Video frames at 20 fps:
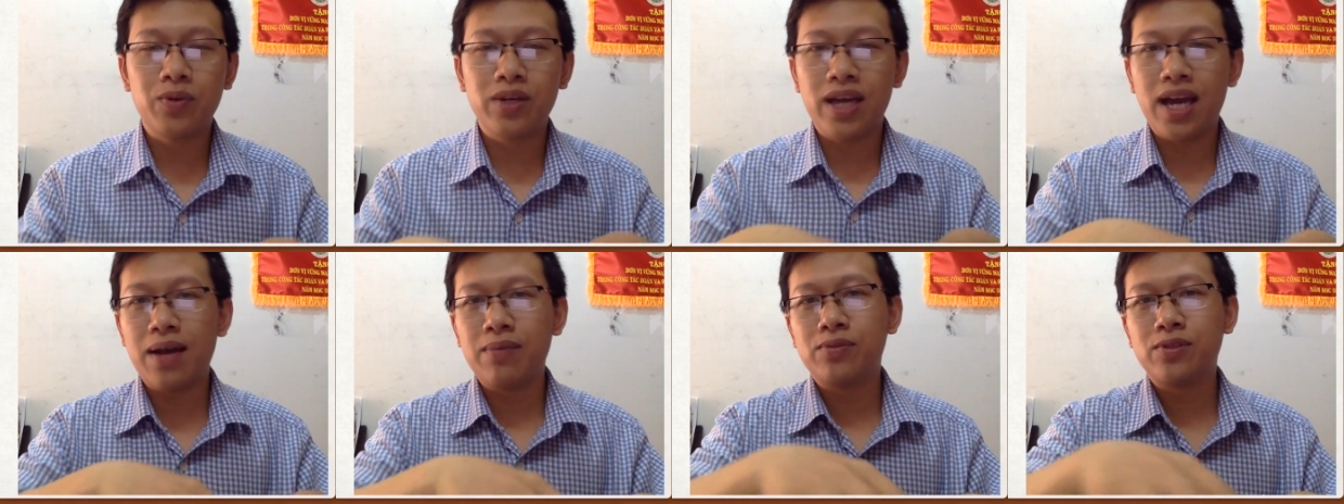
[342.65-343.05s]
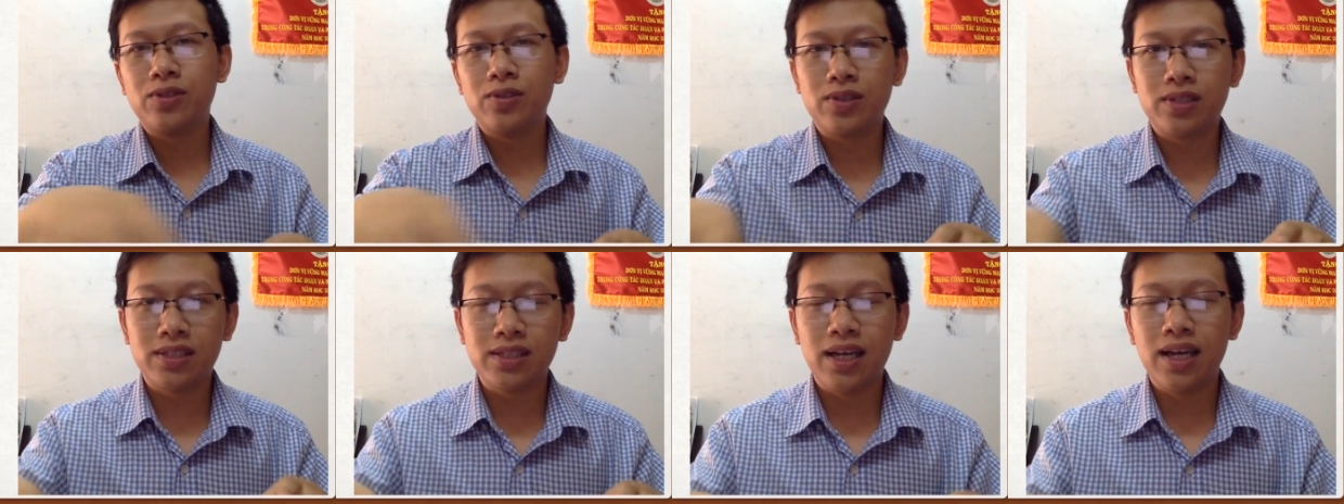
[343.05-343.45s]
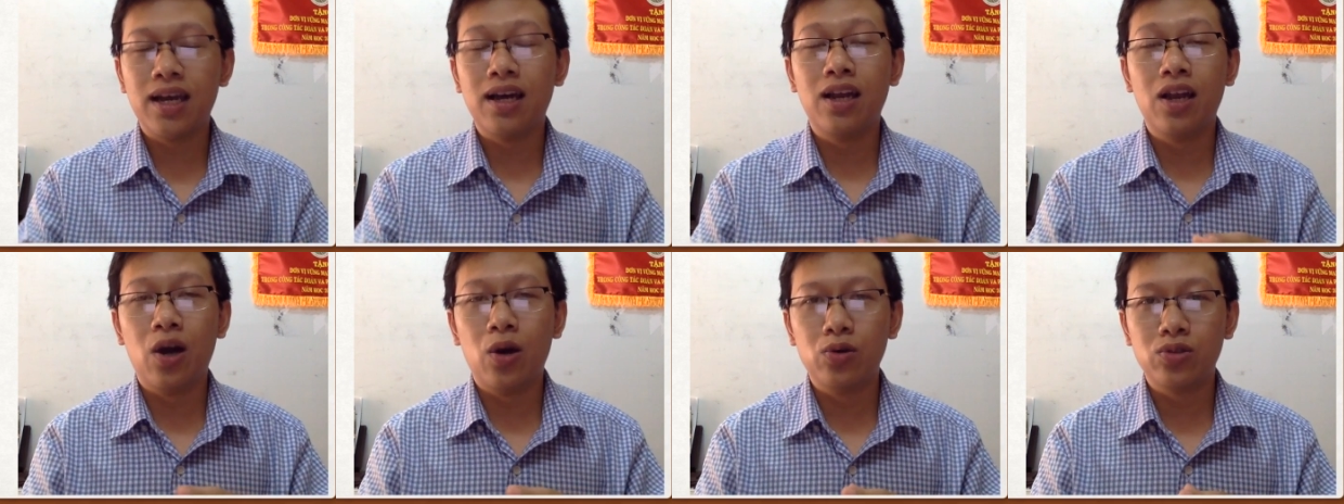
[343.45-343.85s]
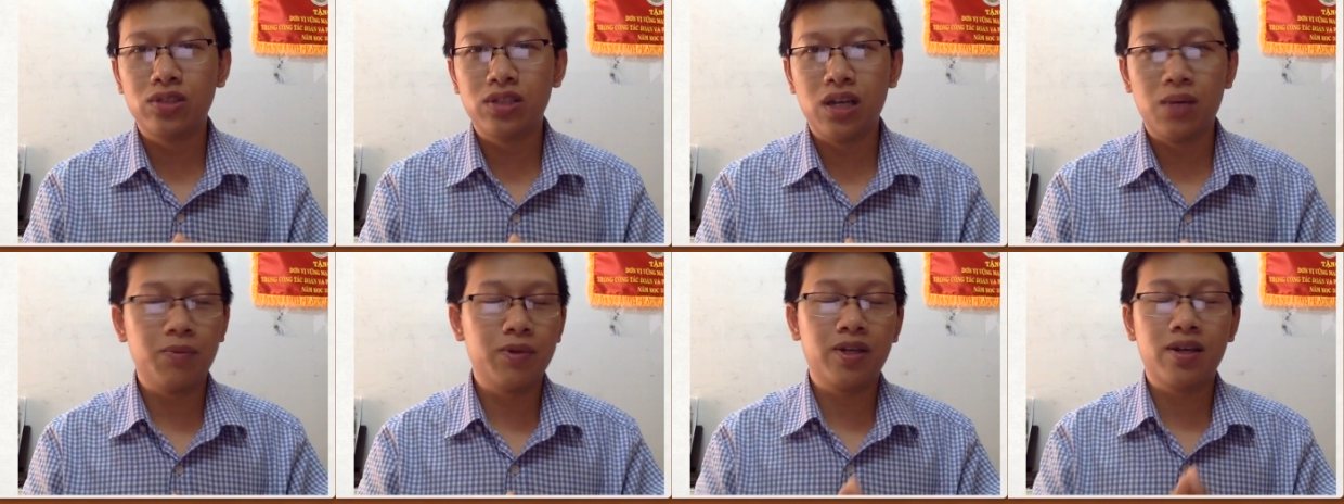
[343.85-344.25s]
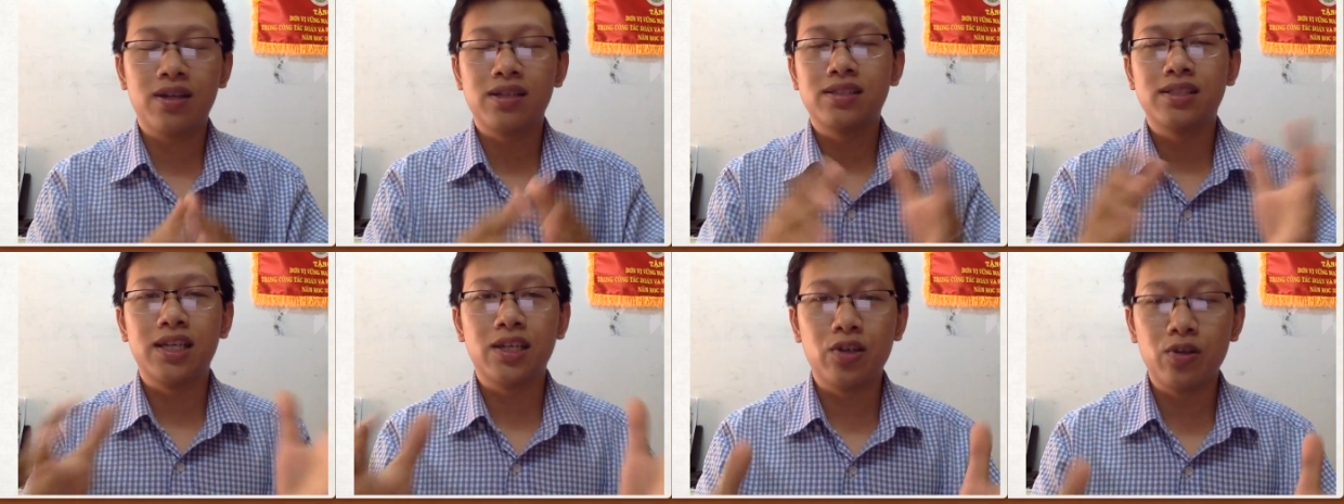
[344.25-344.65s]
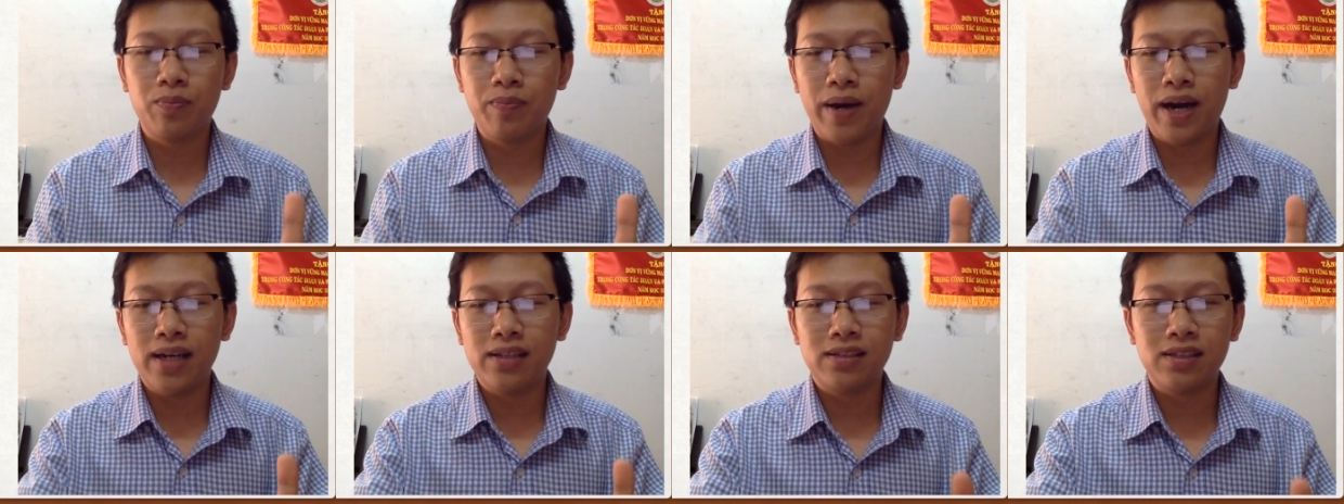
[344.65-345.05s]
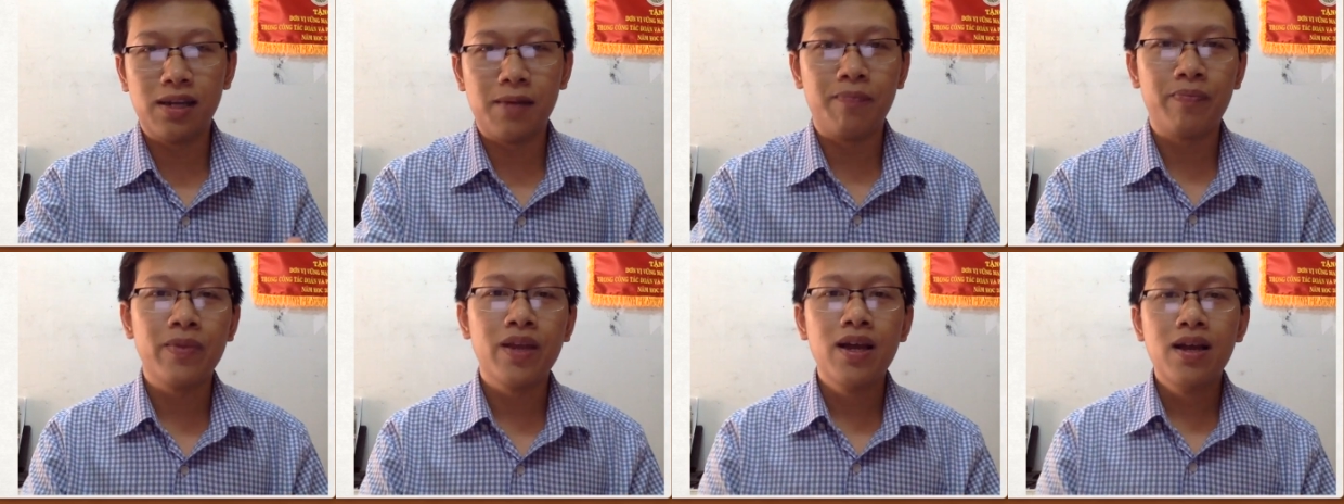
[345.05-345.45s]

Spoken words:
We have to say hello to them. We got to say goodbye to them.